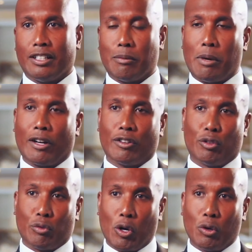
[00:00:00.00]
about
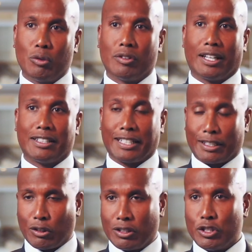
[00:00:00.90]
the role that
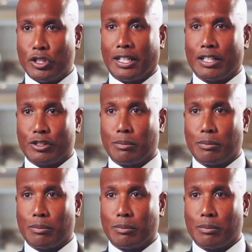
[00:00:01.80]
technology has